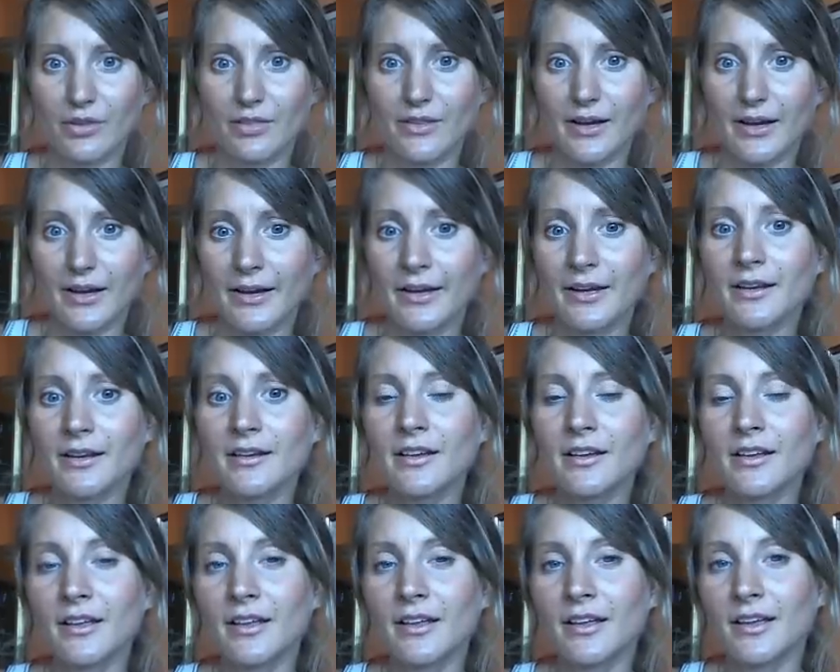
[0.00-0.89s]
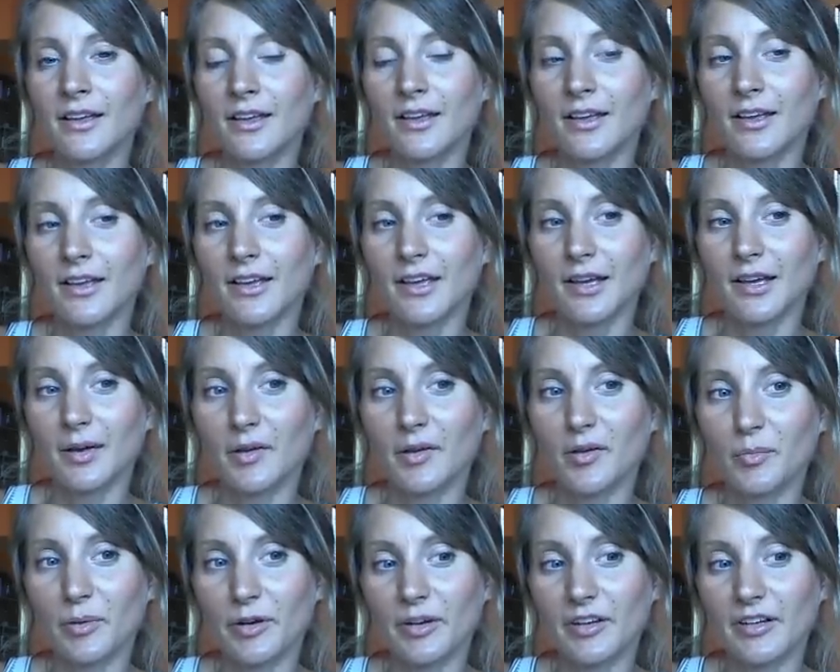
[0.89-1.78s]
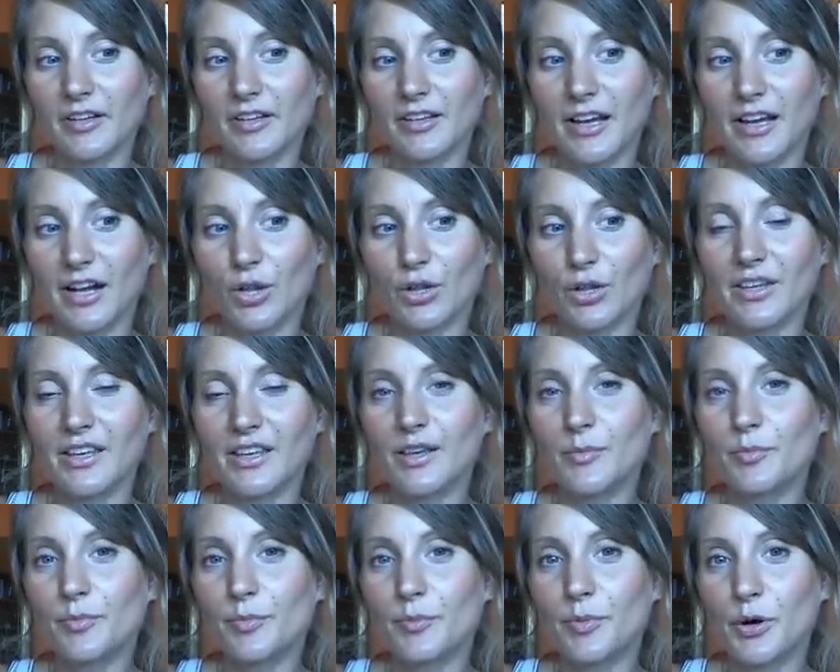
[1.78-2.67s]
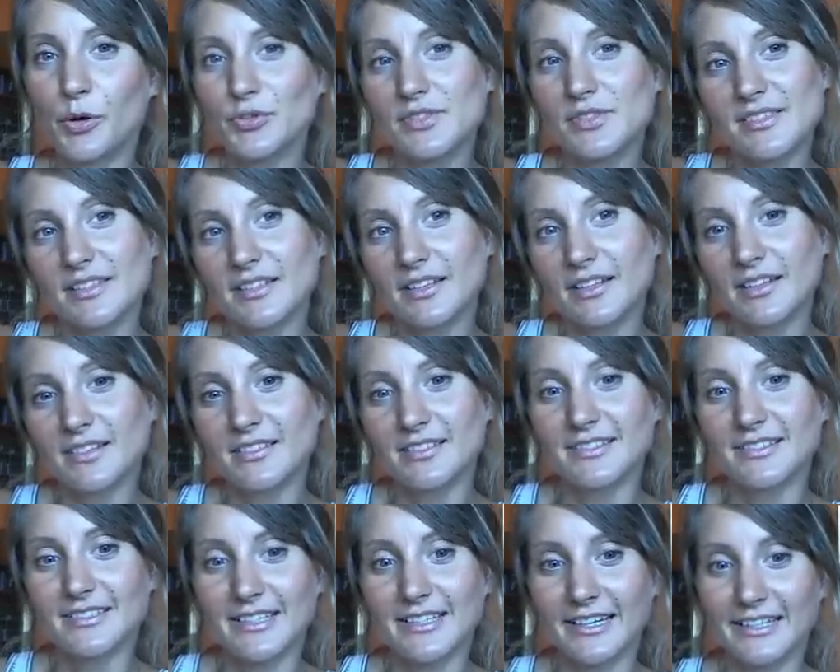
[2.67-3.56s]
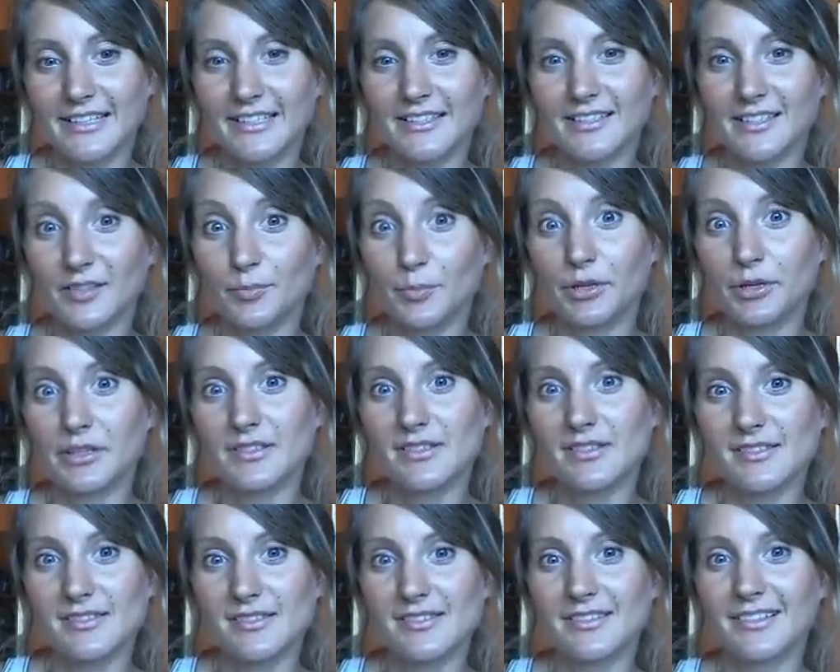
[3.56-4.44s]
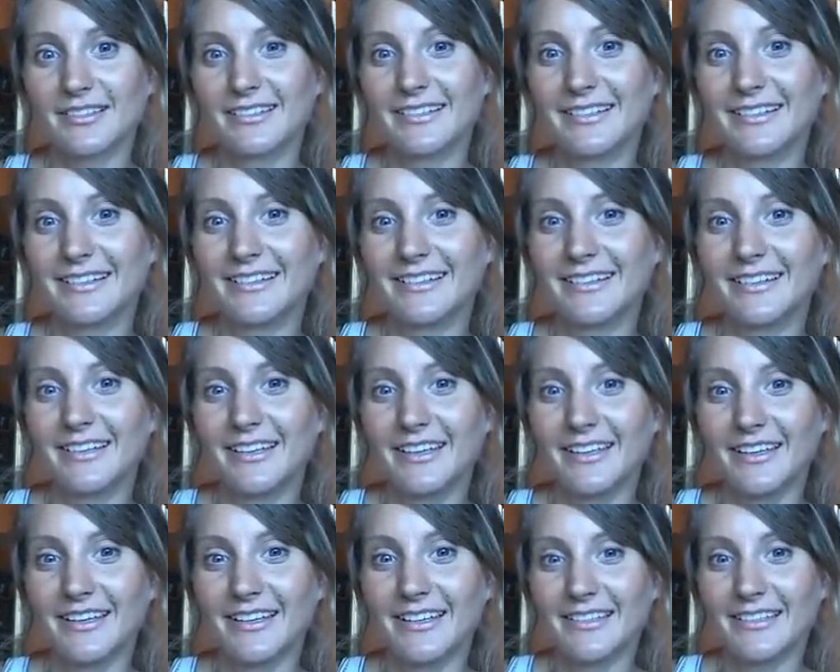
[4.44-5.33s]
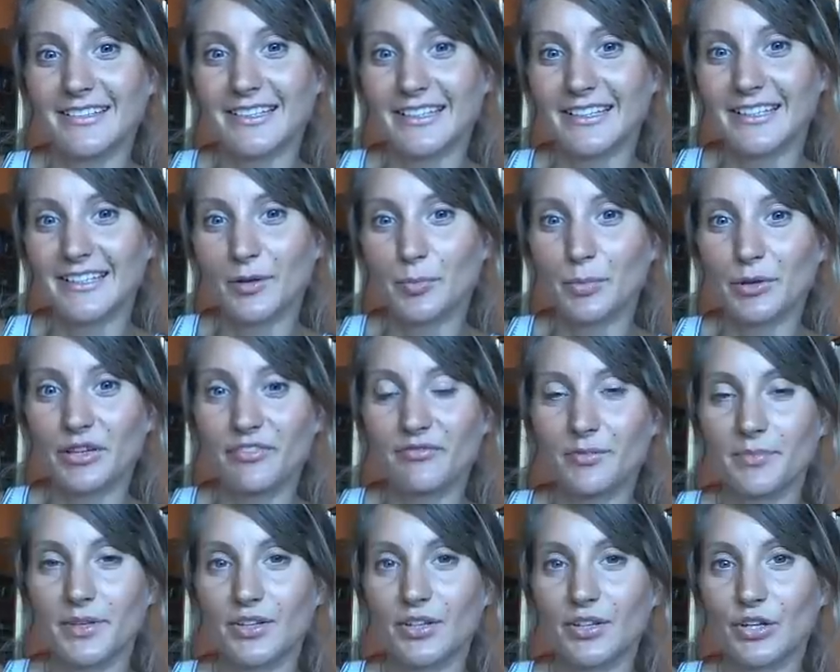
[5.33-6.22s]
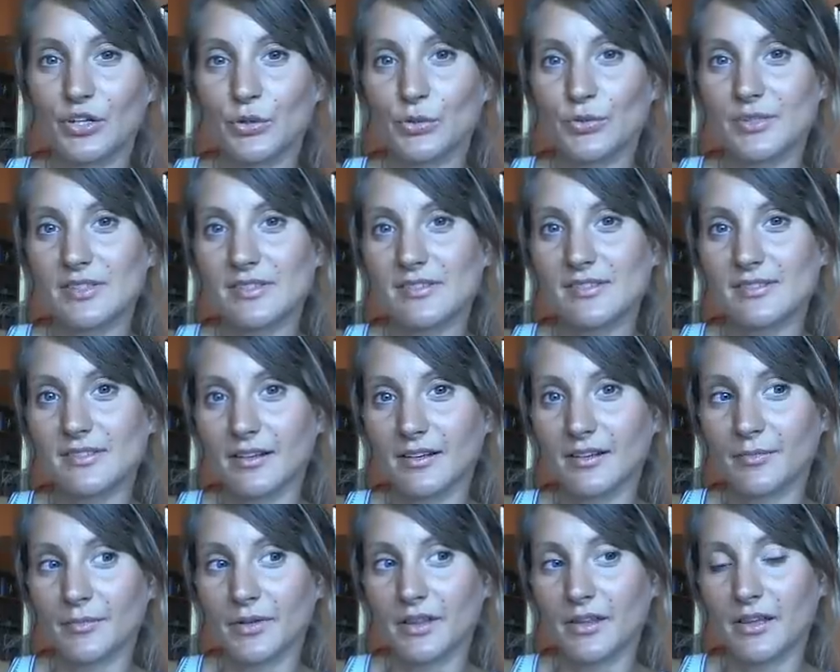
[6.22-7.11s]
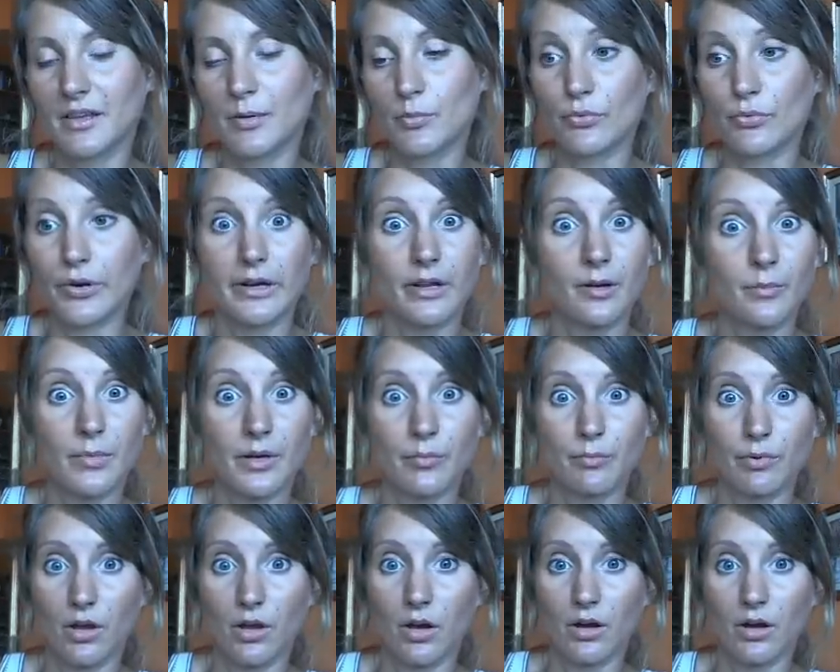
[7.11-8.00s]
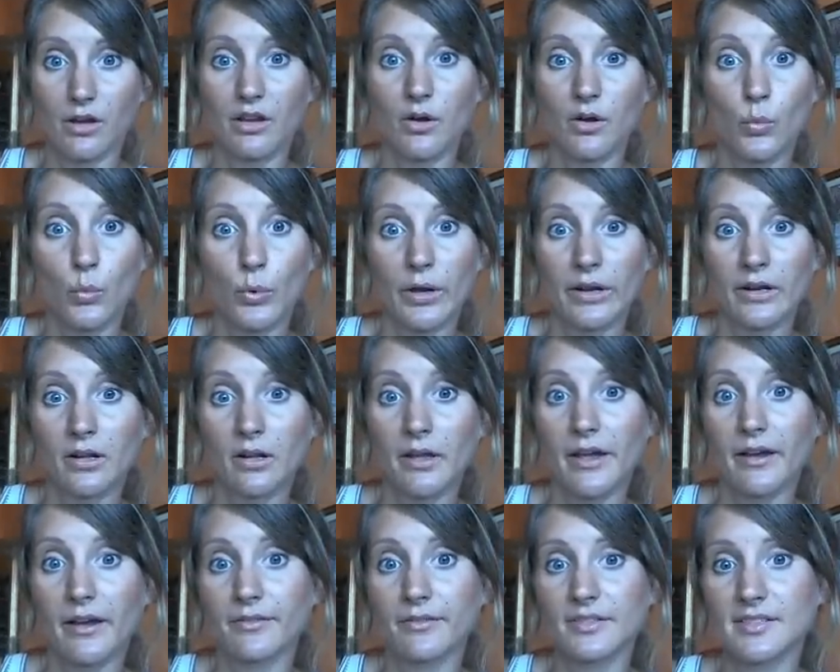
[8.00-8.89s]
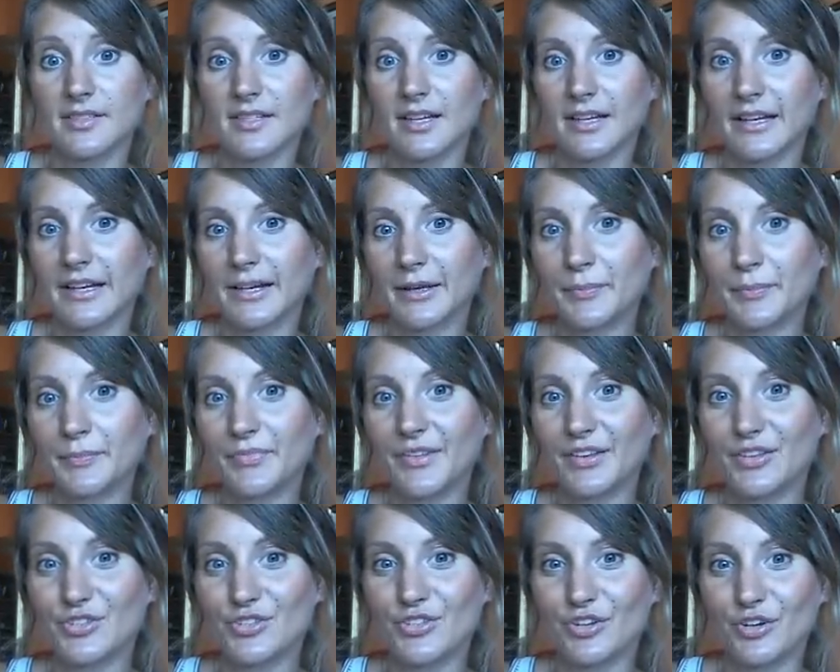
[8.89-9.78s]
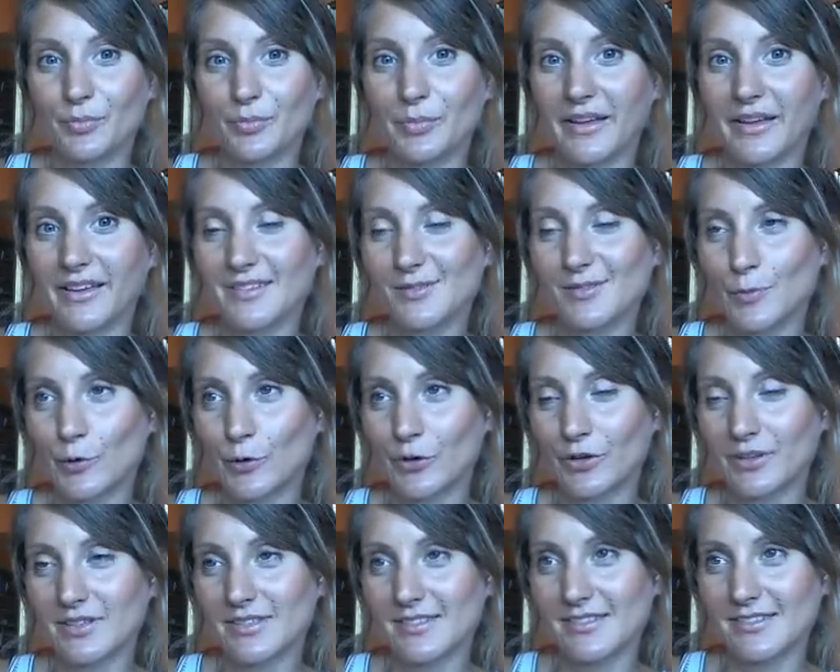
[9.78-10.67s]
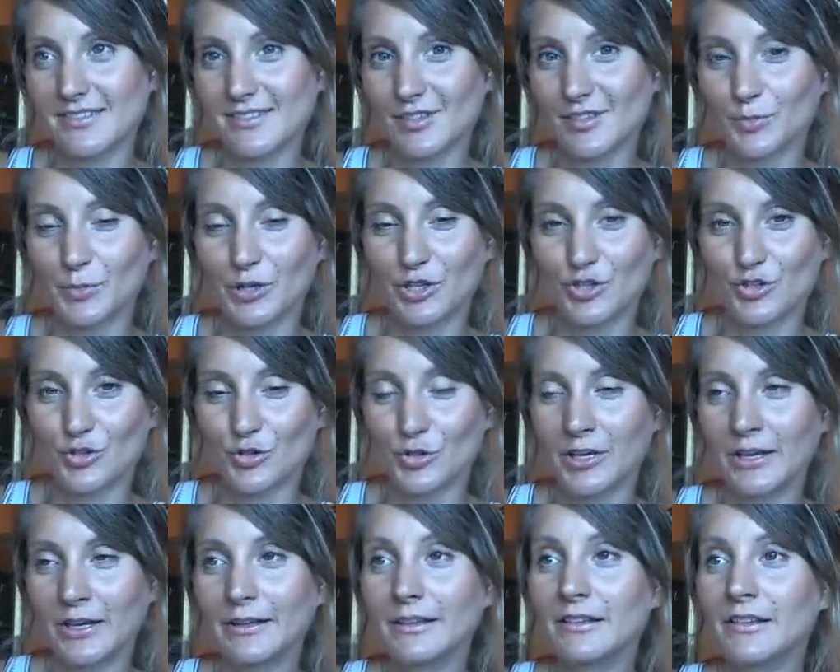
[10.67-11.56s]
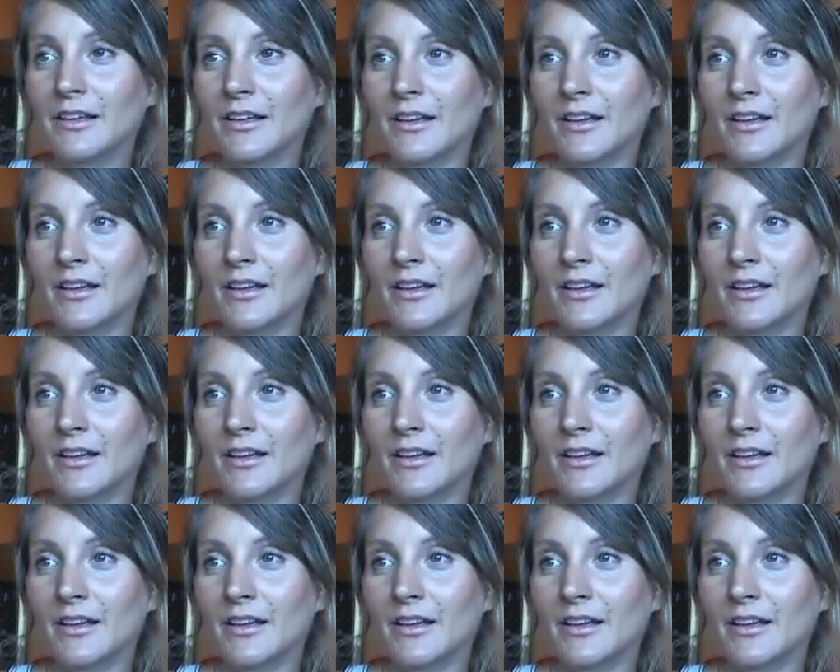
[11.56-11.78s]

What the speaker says: online, but I'll keep posting tiny tidbits, tiny upliftment notes. I'll keep writing my blog when I'll have the time and share my experiences on my journey.